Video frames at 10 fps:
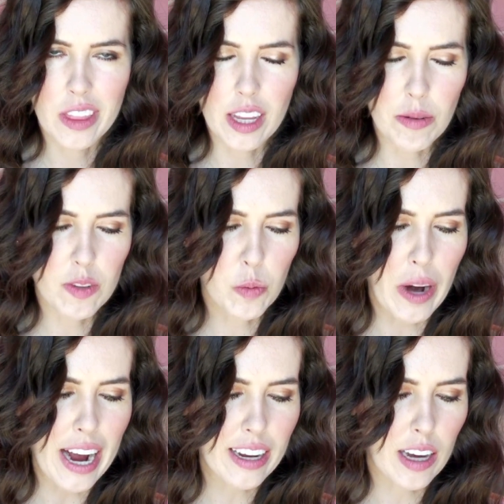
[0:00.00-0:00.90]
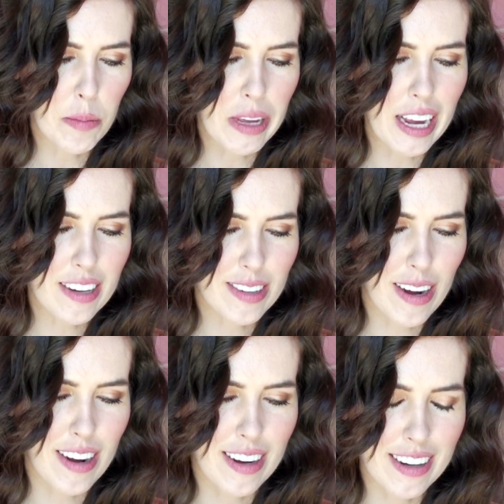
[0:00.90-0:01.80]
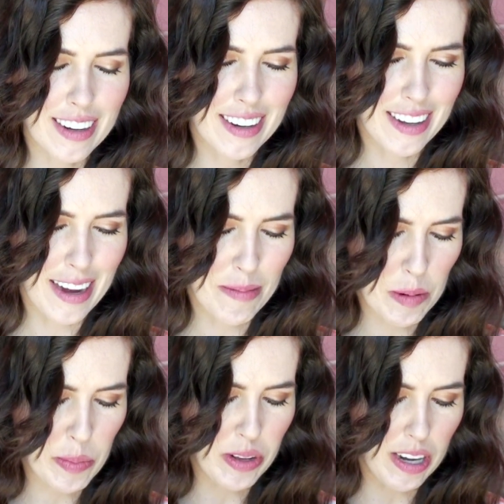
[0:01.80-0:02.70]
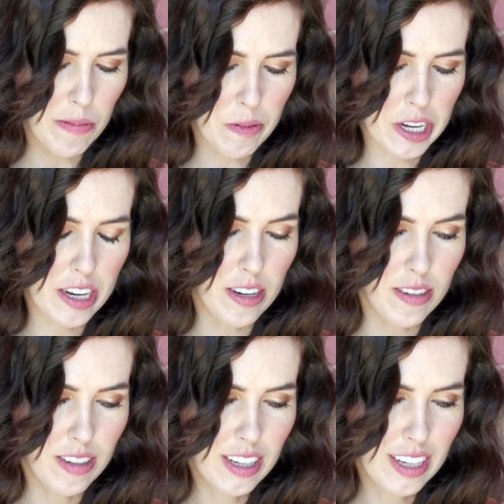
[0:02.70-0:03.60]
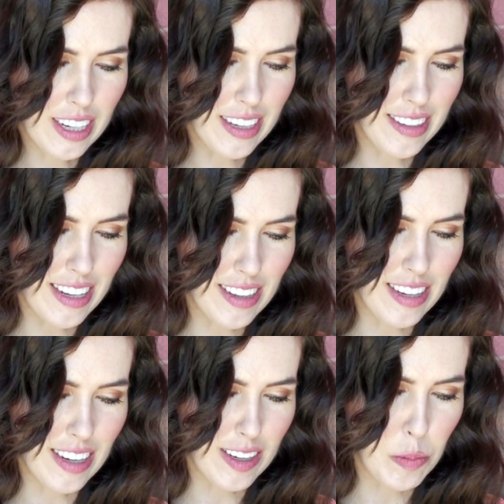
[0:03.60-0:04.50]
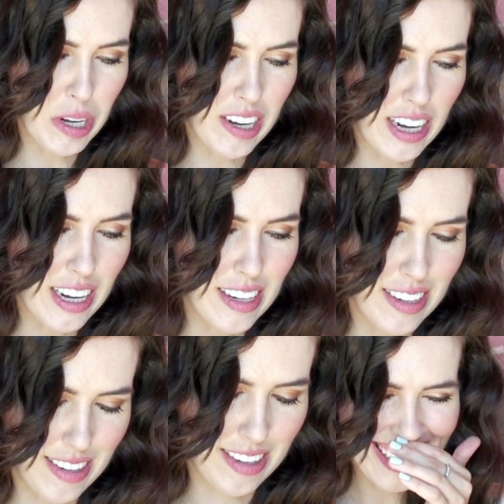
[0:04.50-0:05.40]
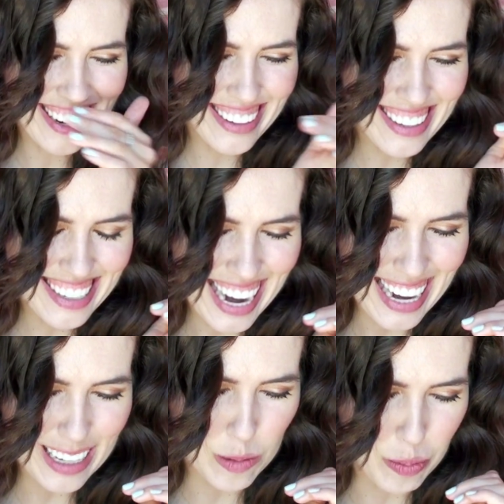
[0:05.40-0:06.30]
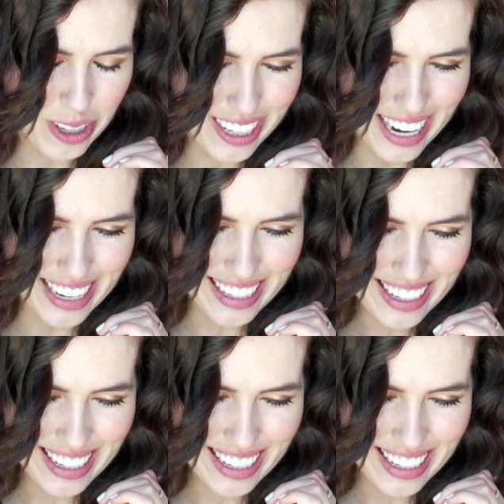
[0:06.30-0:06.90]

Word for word: It was Rat Cupcake song. I'm gonna pull it up for you, because it's an experience. Oh, this tag is brilliant.